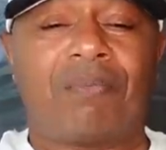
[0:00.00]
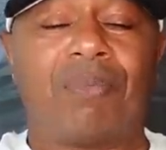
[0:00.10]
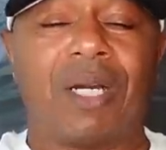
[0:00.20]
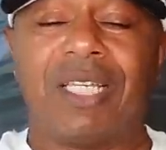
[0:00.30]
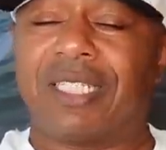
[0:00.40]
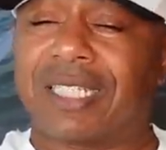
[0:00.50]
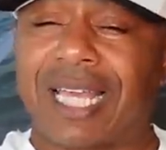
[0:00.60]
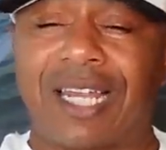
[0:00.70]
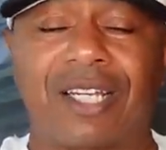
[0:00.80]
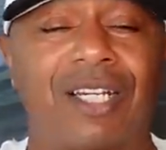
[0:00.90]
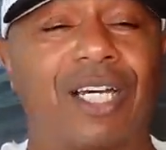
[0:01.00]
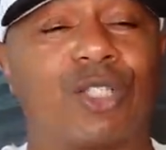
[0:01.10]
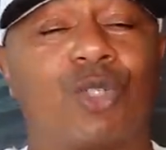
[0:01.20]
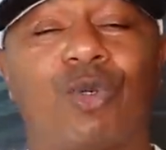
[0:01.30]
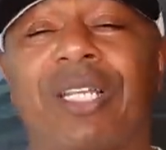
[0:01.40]
But he just got a
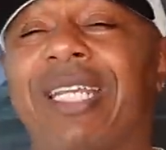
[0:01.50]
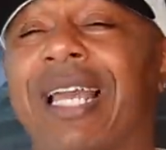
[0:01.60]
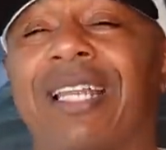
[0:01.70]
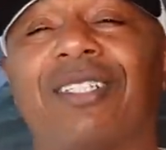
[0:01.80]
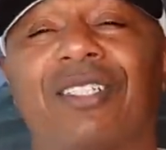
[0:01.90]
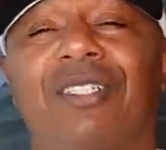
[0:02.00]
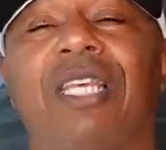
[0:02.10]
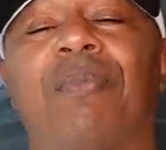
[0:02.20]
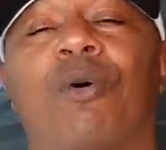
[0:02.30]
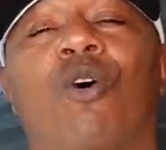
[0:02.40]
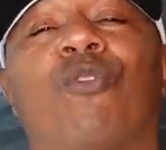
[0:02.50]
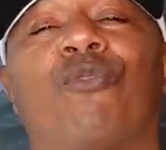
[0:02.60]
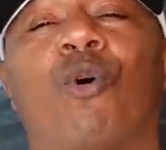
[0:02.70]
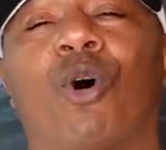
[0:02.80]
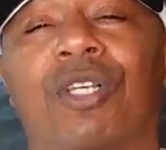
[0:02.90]
gut too, and he got this deep
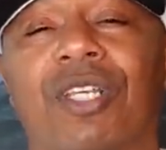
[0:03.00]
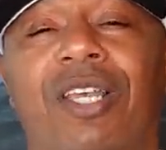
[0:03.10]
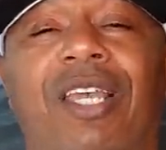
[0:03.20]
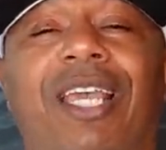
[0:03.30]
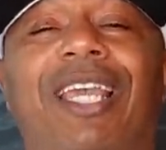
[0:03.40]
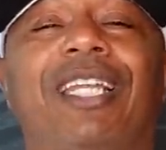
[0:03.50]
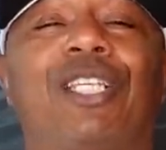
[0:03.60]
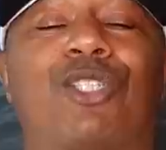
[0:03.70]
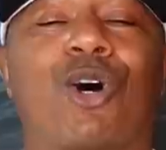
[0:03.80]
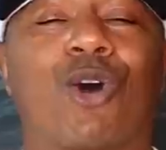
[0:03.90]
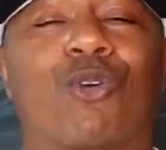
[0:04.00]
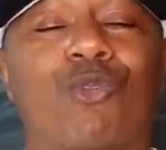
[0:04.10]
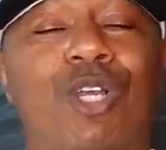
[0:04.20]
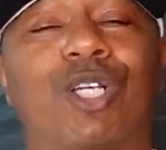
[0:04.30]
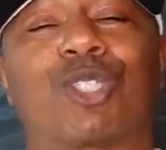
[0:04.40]
old voice, and he talk
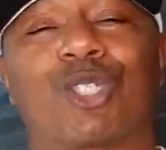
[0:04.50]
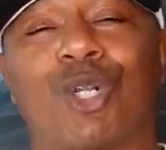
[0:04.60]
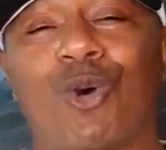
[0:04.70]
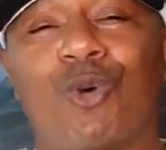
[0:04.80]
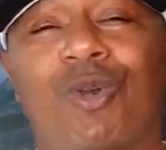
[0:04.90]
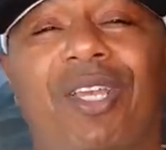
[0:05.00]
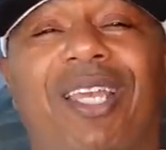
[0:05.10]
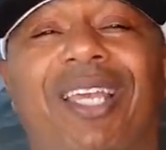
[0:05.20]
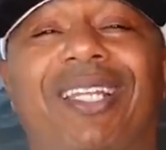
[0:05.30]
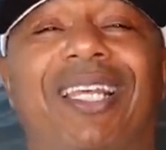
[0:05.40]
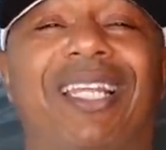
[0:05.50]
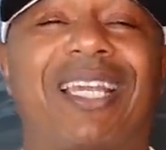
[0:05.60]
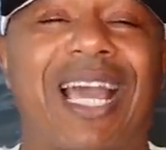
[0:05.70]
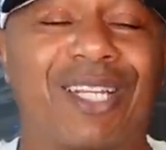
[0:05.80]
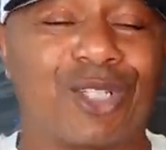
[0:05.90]
real slow, and then
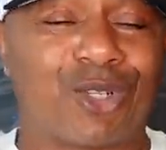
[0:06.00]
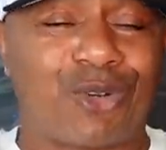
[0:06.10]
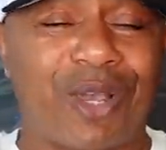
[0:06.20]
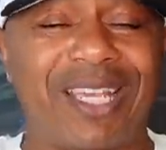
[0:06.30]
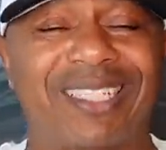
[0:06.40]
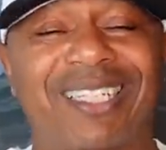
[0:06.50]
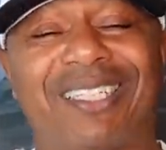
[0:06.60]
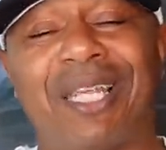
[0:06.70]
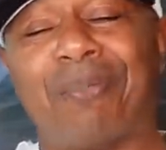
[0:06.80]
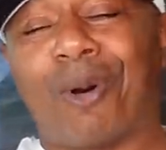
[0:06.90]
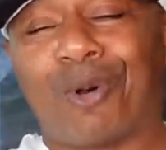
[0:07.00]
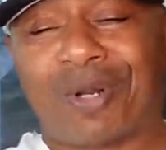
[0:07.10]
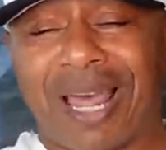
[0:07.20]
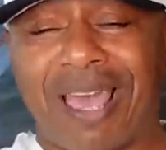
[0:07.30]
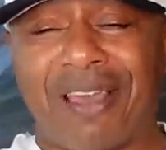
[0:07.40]
he got this crazy deep
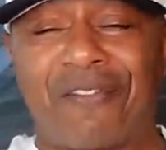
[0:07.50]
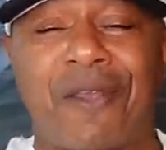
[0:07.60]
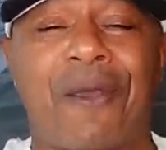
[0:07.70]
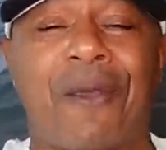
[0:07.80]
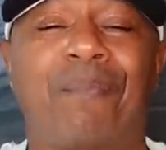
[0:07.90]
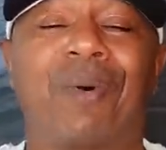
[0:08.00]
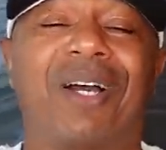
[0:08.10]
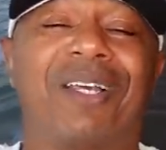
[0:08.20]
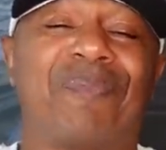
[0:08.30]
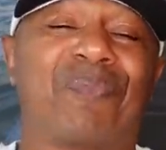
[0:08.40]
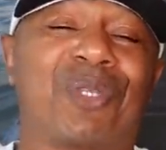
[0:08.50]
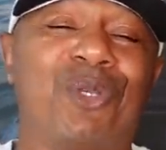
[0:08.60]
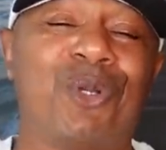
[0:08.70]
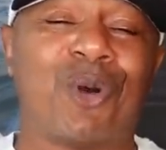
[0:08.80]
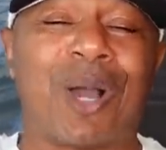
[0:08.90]
old laugh. But
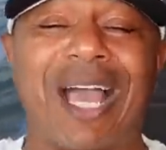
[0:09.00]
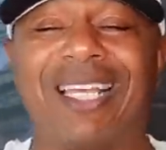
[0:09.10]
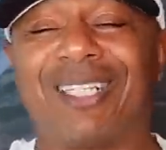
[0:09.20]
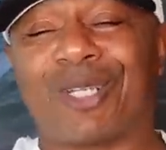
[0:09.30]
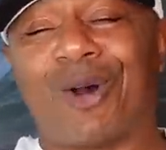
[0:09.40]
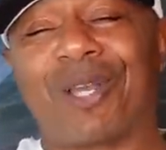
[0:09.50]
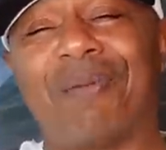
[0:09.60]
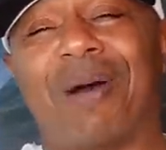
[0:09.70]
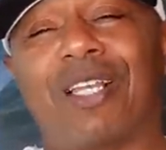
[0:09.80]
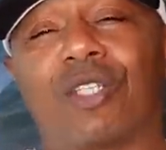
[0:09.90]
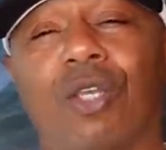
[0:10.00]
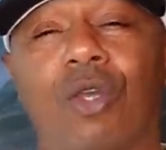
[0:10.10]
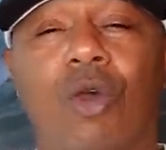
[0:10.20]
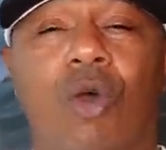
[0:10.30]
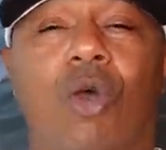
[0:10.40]
you know how he talk, he might
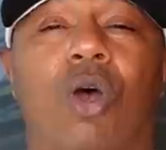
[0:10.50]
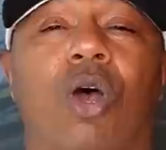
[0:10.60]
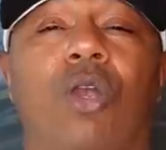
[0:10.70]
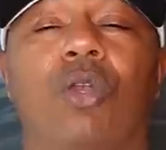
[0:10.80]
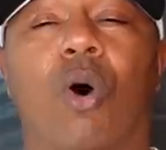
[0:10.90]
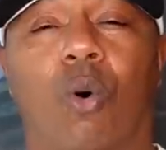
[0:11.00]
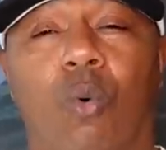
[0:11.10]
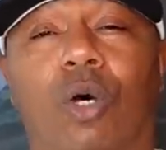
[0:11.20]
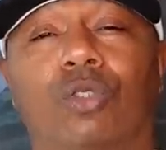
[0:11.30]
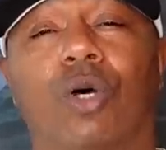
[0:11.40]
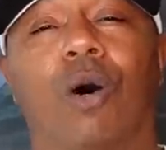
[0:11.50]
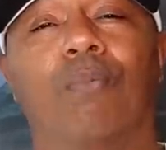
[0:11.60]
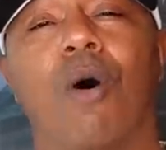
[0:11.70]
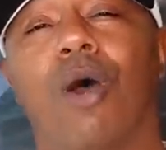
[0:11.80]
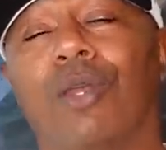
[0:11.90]
say, "Hey yo, what's
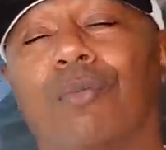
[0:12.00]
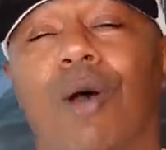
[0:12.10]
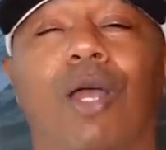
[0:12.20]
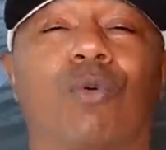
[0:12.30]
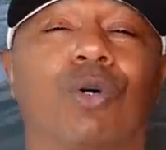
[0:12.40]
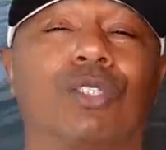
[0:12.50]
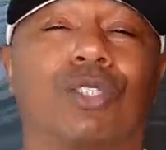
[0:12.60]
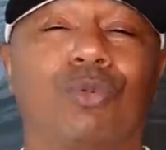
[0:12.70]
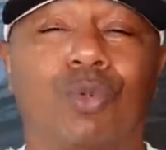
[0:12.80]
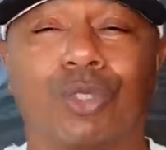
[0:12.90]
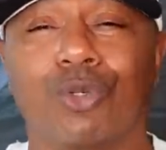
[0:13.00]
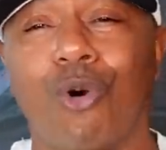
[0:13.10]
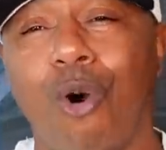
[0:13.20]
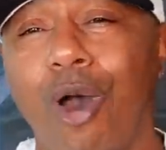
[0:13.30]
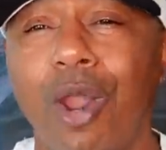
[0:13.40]
up, bank man? What's what's
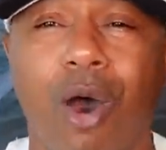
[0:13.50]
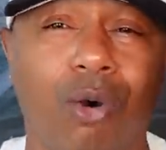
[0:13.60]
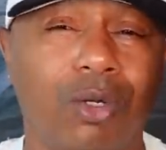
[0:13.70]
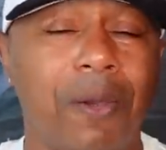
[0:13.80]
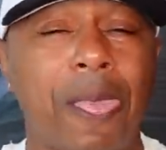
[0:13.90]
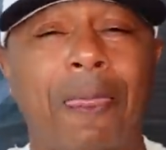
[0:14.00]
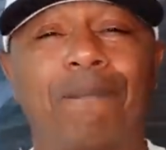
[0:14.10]
going on?